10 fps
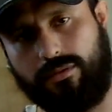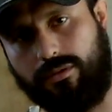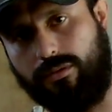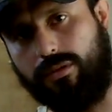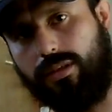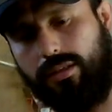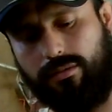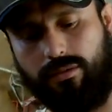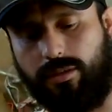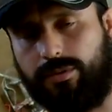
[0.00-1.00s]
Google it,
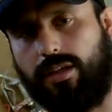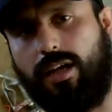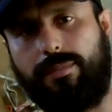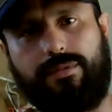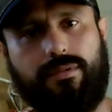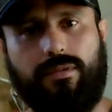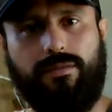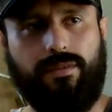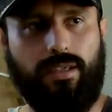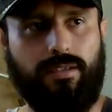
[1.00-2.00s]
look at shops.
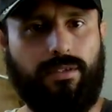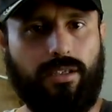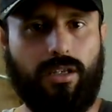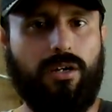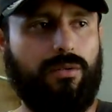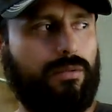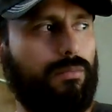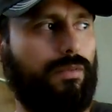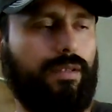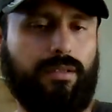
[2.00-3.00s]
If they say no,
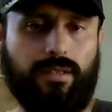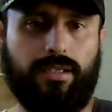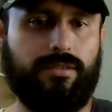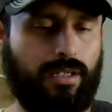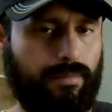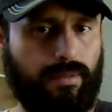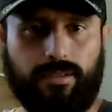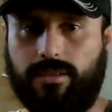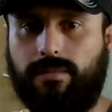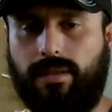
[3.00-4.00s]
move on to the next shop, the
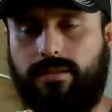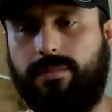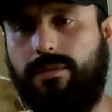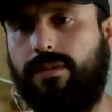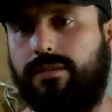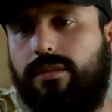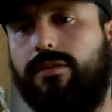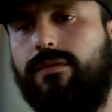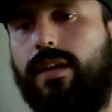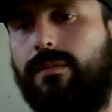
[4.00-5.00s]
next shop, the next shop. Eventually
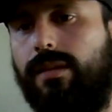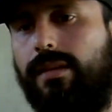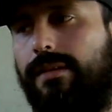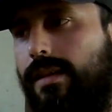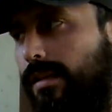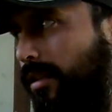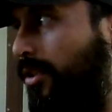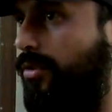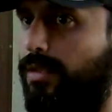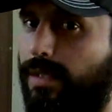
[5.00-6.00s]
you'll find one that's got
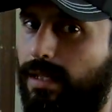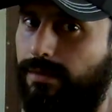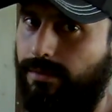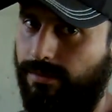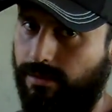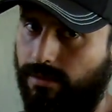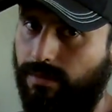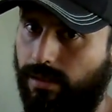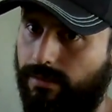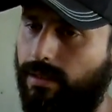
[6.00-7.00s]
hundreds of gallons of this stuff
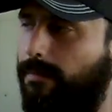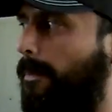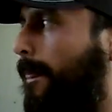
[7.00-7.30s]
lying around.